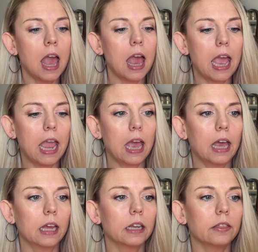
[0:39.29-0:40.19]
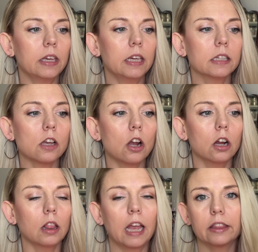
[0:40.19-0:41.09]
And these
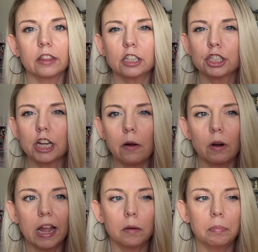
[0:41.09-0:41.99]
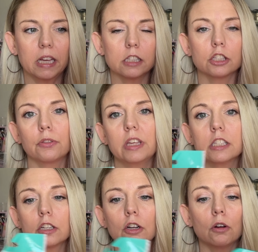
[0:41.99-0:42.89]
are like the shower headbands. So
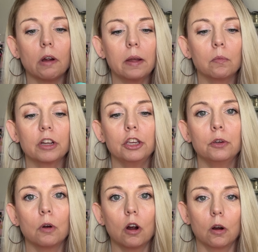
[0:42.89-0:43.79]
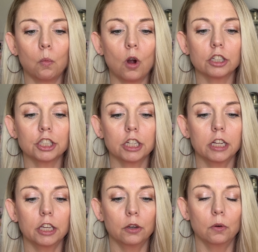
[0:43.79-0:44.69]
these are great when you are
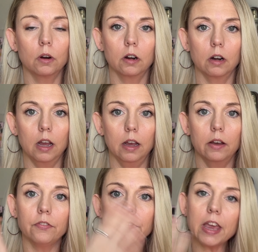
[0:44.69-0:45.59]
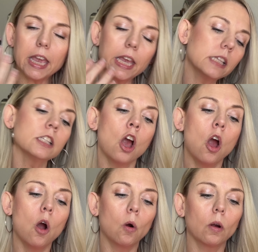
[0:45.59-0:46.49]
washing your face,
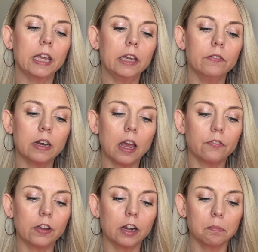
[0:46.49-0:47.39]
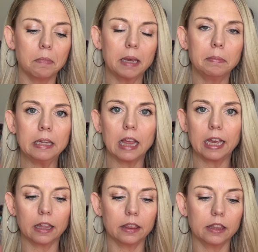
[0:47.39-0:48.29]
or even I figured maybe like
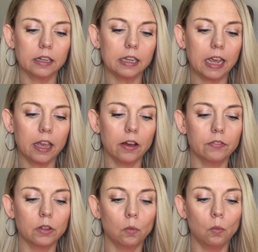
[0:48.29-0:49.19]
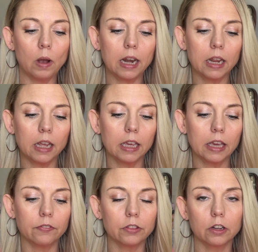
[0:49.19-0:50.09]
the day of the wedding,
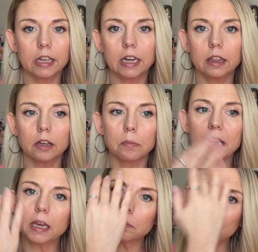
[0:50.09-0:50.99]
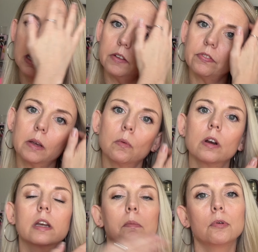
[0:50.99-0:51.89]
if they're getting their makeup done, if they
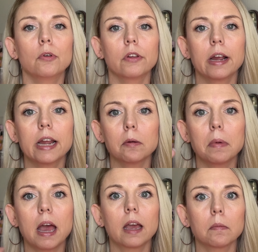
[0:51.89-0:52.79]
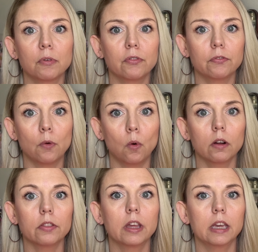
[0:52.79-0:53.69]
wanted to pull their hair back
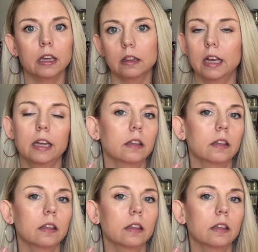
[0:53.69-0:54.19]
before they get like,